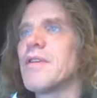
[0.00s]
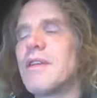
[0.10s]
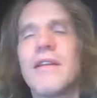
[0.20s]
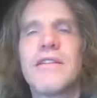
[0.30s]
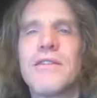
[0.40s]

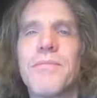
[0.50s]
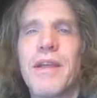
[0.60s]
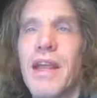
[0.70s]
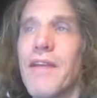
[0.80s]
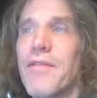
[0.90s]
Intelligent
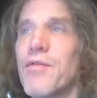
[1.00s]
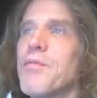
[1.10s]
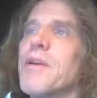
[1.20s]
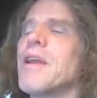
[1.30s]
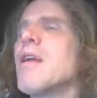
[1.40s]
behavior would
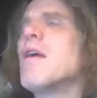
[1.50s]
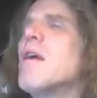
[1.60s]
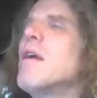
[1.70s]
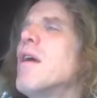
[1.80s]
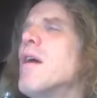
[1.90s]
be,
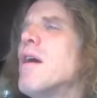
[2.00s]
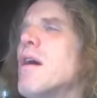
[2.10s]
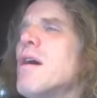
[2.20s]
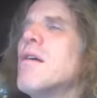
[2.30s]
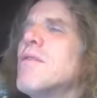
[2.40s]

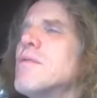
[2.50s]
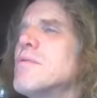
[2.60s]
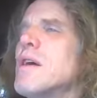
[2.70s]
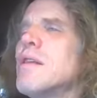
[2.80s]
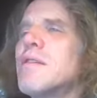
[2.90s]
oh,
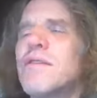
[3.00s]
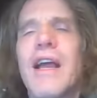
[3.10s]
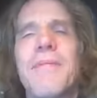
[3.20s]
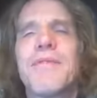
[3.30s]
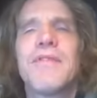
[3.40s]
well, there's
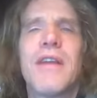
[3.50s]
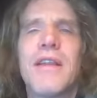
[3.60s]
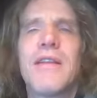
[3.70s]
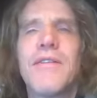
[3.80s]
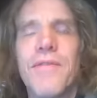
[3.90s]
absolutely
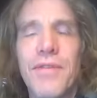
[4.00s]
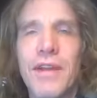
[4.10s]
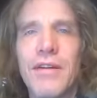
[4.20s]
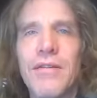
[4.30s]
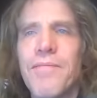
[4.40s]
nothing to
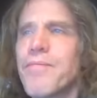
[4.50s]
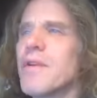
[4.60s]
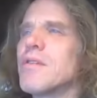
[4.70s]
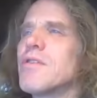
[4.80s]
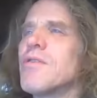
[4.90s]
feel,
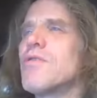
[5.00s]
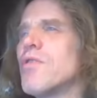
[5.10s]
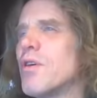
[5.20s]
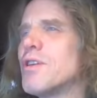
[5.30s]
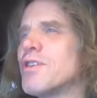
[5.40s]
there's no
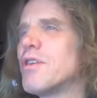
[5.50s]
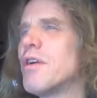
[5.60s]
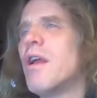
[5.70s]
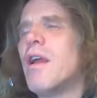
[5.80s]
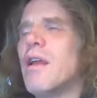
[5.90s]
torture,
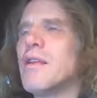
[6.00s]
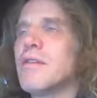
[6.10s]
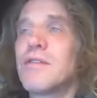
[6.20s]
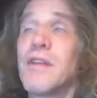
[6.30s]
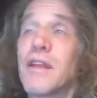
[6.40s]

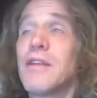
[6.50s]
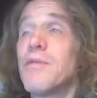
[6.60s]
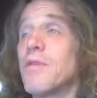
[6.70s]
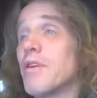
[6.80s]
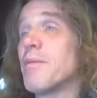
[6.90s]
there's nothing
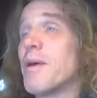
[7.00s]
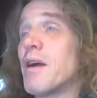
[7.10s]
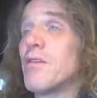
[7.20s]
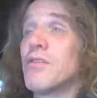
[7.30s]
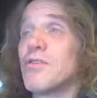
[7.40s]
to worry
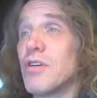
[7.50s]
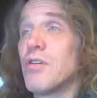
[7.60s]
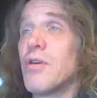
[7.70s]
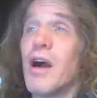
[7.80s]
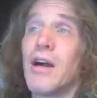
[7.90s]
about,
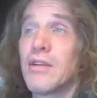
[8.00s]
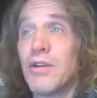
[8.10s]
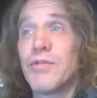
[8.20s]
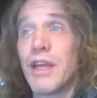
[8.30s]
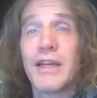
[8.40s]
so I'll
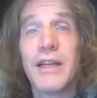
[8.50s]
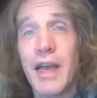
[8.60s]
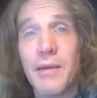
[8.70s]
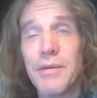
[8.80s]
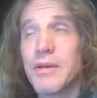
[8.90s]
go take a
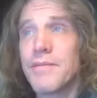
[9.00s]
nap.